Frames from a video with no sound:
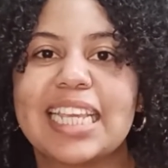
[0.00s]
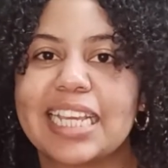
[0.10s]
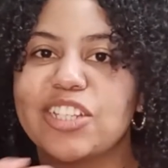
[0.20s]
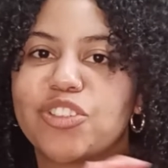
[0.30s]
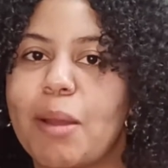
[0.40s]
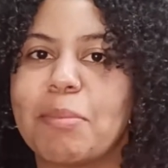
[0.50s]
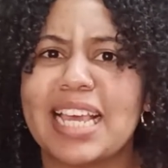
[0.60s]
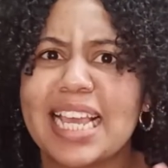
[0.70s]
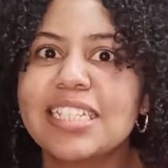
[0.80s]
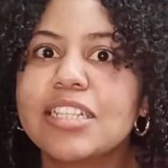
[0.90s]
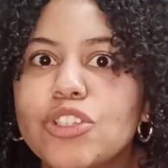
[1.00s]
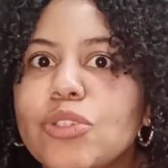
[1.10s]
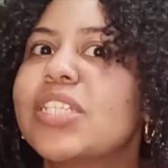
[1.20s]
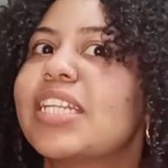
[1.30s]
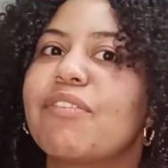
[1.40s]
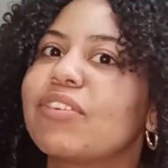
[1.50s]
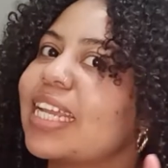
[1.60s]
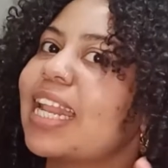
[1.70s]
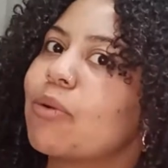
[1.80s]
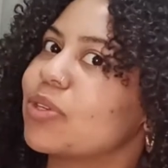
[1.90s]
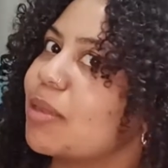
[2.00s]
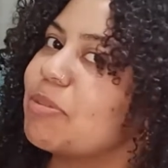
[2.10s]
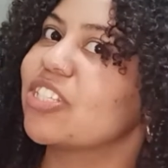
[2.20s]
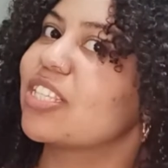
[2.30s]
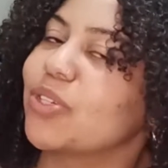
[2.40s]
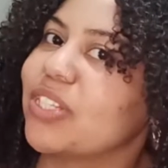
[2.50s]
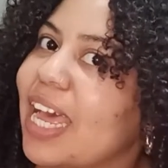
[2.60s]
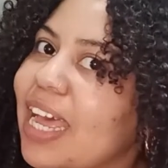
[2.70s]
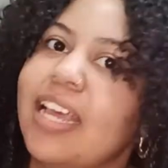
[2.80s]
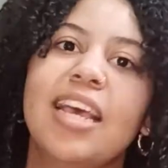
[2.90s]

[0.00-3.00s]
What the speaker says: English grammar that isn't used in everyday language, let me just tell you that.